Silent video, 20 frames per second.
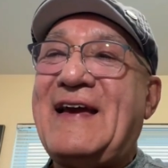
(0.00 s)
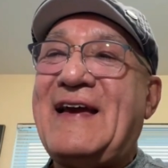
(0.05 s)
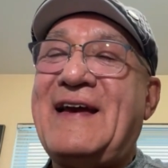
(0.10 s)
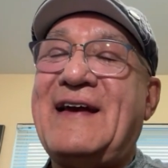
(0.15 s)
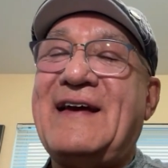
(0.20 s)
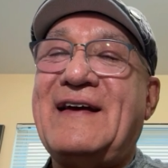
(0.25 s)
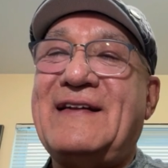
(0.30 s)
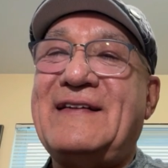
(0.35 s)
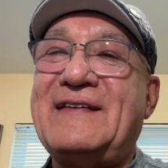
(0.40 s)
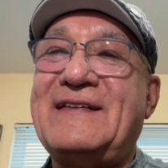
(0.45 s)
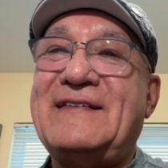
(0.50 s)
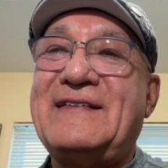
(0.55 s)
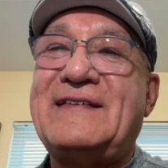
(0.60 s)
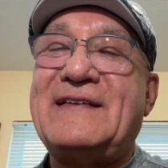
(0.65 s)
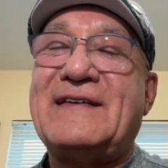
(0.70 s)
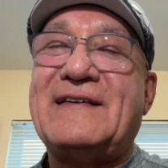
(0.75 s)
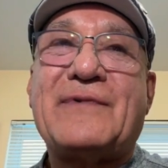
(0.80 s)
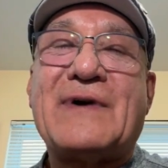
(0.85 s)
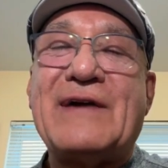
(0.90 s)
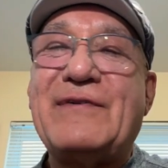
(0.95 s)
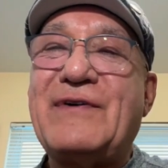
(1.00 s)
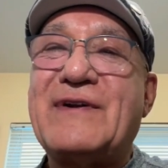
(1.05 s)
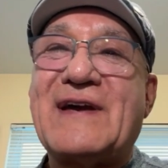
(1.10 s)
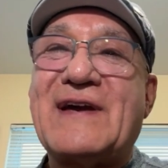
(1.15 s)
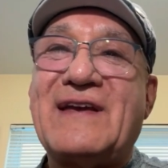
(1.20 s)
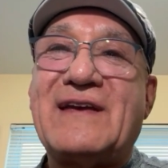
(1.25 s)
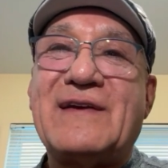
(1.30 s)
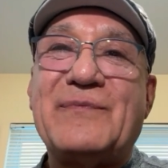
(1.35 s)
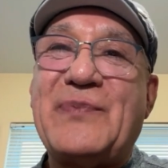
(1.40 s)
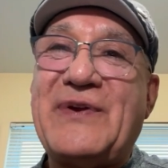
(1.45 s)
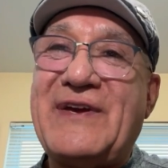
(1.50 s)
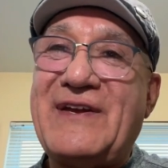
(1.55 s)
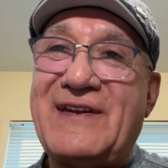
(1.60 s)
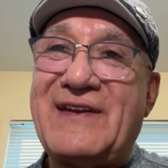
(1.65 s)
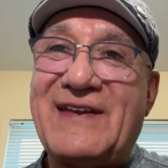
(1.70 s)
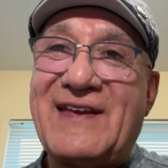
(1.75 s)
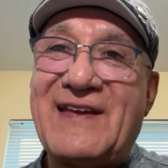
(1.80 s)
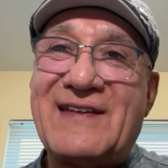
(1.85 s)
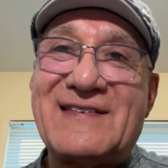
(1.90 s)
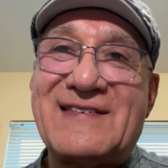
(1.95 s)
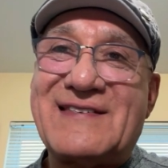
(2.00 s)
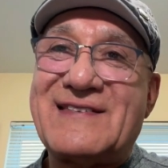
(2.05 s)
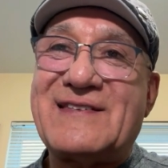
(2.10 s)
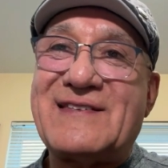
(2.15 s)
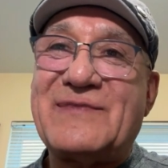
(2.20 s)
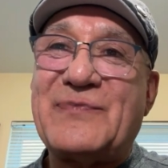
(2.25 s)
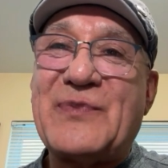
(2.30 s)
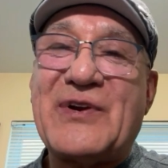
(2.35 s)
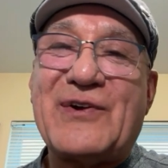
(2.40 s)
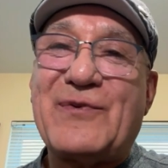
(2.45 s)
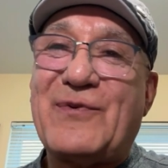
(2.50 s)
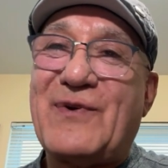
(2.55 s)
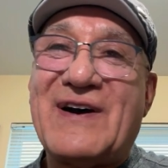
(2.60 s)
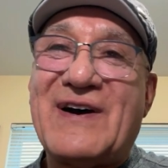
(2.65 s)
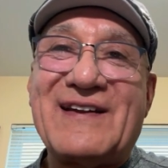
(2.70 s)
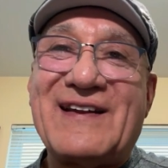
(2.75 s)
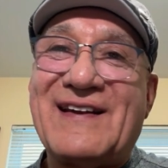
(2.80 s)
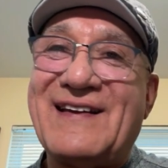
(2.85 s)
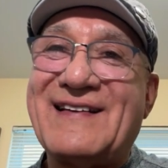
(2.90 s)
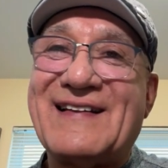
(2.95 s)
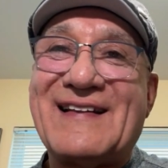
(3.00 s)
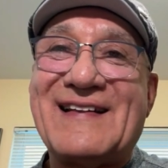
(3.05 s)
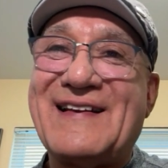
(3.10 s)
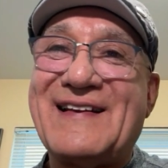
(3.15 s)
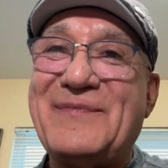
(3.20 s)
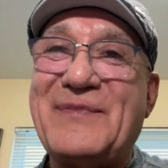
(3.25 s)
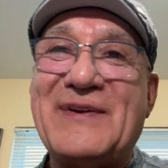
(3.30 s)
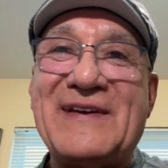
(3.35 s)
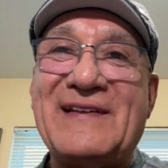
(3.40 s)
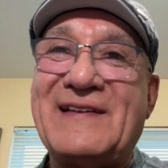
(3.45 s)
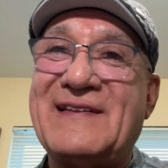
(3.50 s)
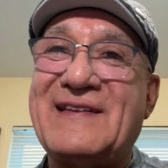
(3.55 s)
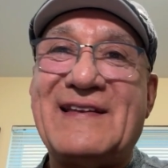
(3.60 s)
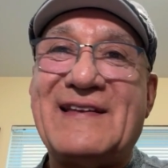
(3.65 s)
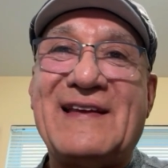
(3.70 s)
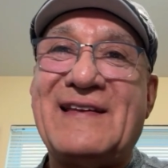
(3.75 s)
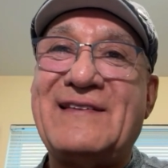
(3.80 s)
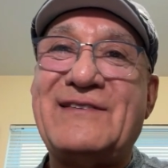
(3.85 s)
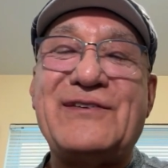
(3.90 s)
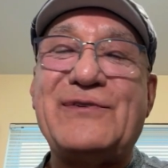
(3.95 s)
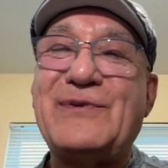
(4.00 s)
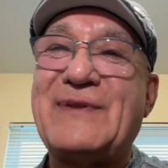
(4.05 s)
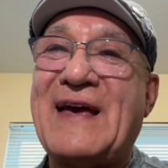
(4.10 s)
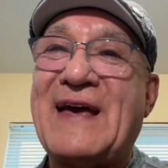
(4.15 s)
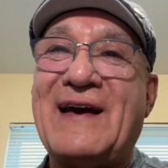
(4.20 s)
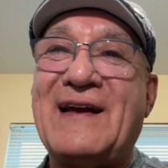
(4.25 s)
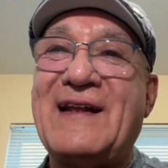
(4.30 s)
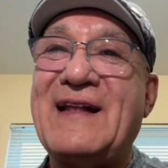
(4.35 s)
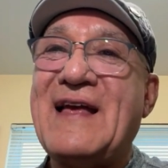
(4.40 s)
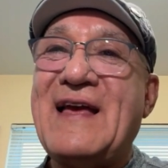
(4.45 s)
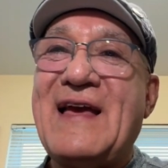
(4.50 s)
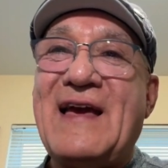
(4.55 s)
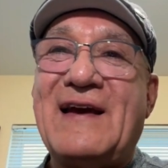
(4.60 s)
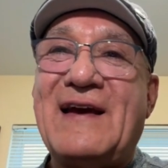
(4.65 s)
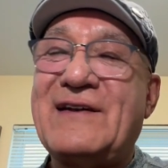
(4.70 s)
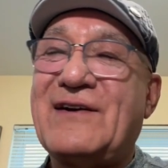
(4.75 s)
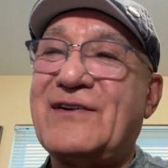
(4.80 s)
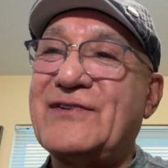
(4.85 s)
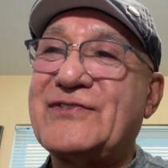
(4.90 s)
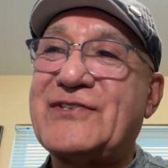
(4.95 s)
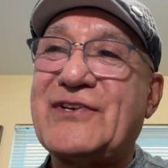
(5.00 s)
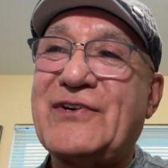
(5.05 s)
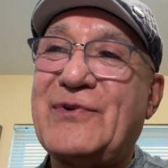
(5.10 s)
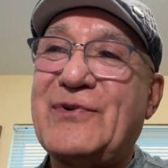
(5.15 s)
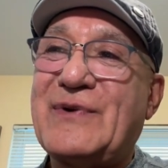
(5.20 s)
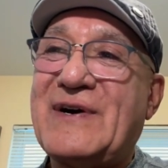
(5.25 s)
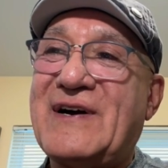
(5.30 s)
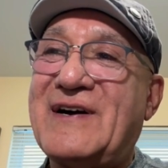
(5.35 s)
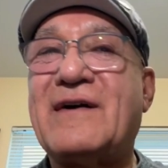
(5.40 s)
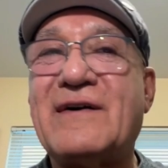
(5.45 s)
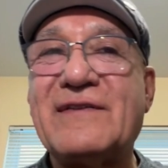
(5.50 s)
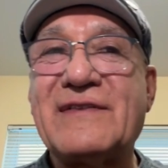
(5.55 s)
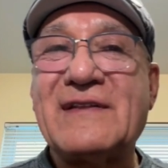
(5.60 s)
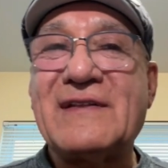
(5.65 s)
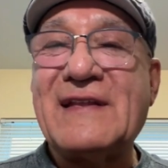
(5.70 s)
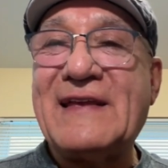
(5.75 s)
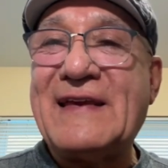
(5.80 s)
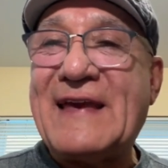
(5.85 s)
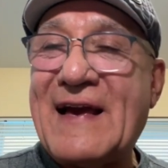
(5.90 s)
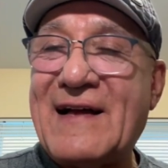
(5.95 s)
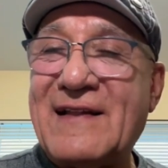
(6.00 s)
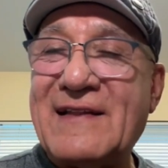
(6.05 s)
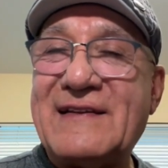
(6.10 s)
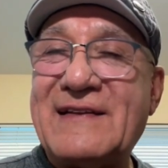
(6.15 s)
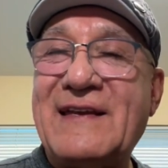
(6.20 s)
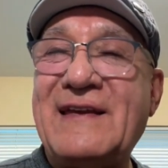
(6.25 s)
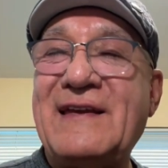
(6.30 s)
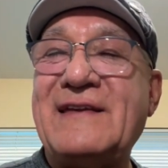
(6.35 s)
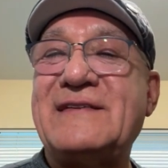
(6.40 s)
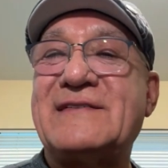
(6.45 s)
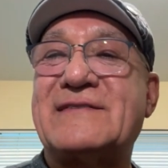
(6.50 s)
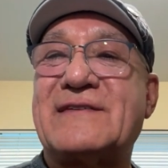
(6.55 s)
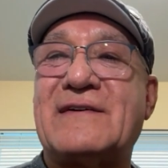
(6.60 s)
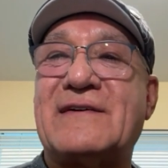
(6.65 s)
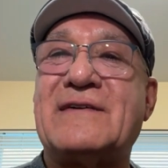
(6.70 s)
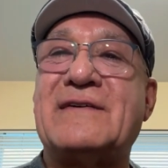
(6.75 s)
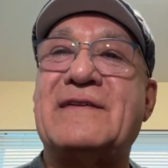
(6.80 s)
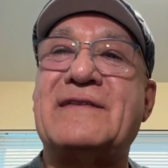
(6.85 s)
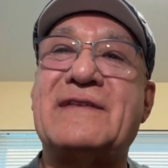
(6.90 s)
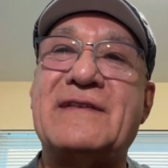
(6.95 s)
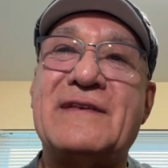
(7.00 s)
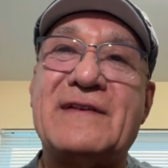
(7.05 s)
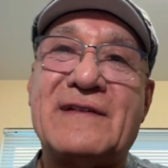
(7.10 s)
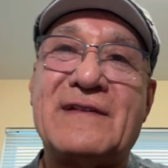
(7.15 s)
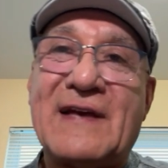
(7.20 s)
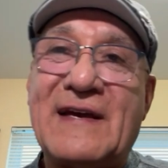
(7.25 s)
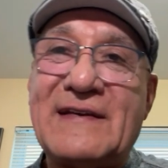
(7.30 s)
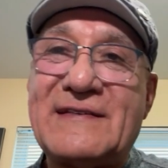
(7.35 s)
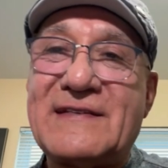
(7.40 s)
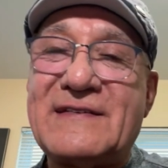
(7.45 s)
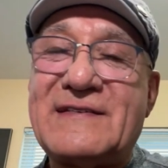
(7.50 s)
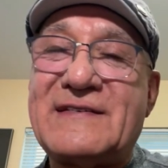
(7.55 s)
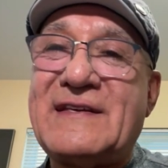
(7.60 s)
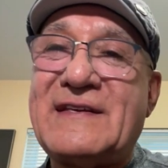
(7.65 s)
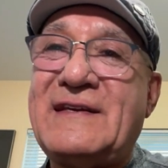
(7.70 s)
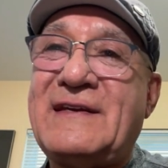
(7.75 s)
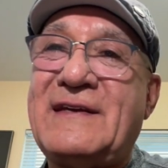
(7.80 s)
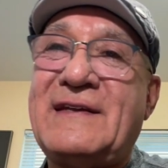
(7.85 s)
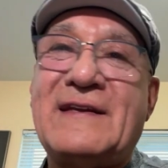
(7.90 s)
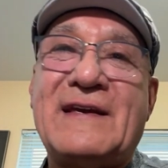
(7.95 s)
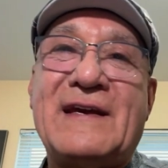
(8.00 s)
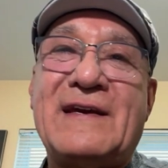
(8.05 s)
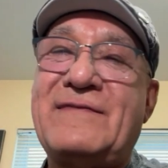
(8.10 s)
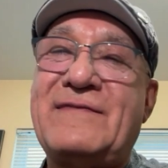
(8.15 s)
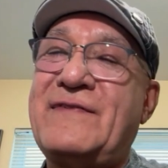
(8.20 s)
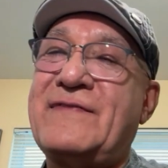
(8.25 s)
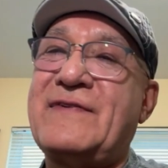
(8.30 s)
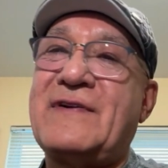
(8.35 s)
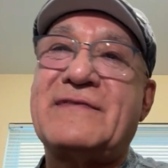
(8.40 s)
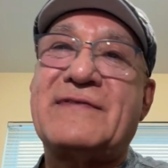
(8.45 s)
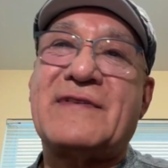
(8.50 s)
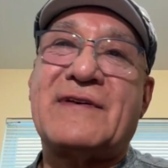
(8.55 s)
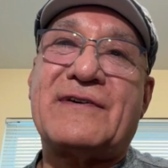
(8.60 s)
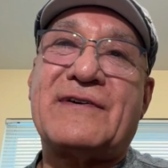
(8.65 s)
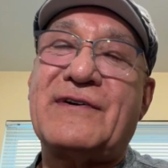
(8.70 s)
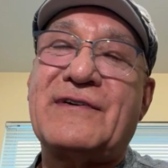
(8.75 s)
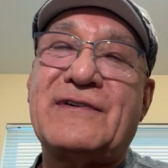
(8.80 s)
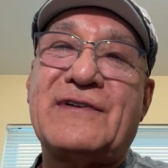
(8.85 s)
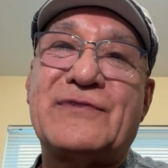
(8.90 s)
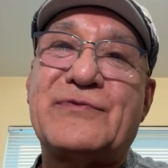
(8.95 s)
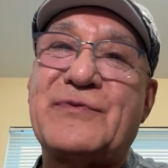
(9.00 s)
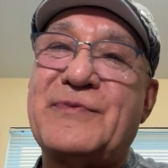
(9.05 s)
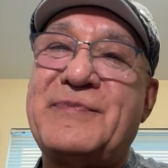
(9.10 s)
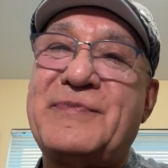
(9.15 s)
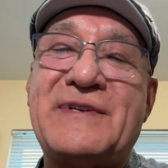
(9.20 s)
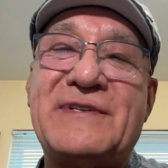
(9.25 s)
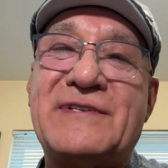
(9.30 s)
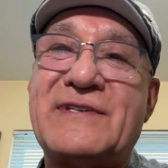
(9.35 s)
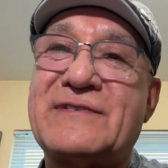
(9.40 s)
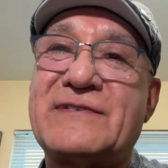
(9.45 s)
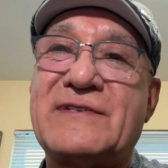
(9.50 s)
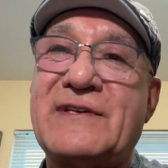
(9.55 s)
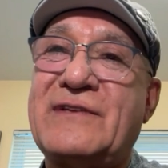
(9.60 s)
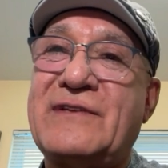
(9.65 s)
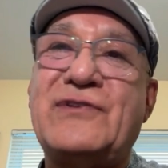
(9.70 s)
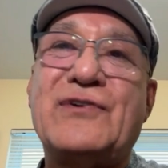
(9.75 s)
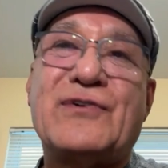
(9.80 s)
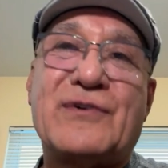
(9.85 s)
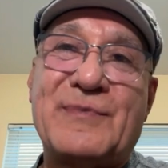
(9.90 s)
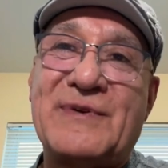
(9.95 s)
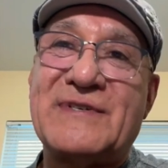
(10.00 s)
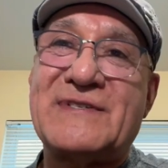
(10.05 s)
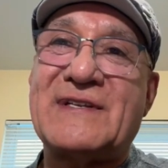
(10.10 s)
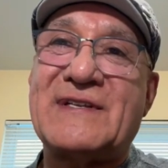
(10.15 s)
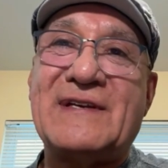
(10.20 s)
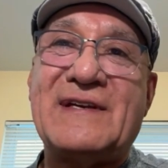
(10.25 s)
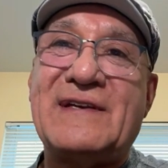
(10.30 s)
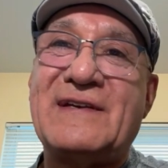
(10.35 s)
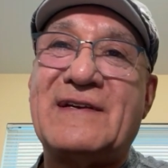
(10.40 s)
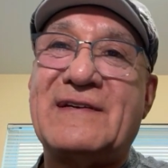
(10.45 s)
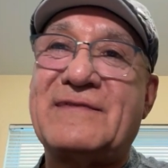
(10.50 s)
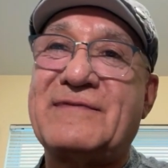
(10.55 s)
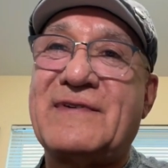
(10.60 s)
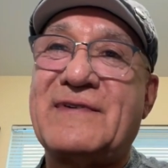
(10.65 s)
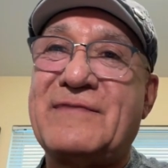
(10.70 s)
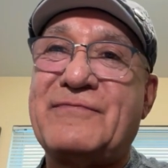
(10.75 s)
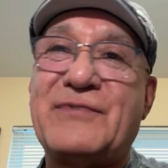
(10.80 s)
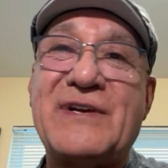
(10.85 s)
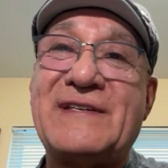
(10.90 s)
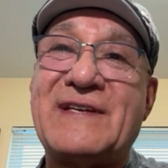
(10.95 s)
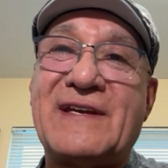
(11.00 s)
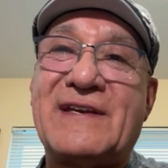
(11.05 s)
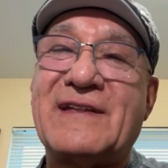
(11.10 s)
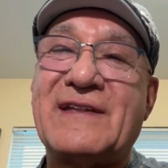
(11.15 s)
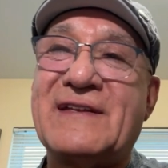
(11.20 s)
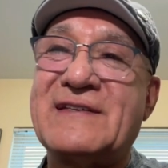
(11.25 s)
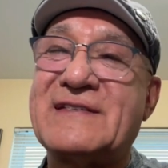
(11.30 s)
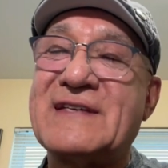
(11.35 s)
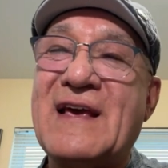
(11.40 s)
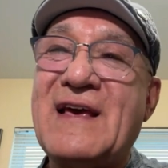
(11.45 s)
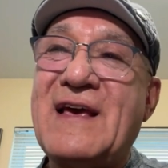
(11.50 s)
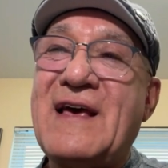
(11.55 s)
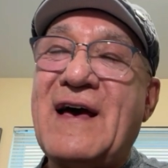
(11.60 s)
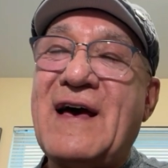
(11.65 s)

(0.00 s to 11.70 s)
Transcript: And why would I compete against marijuana? I mean, and do that. And also, all the legalities, all the licensing, and the hurdles would be just enormously ridiculous.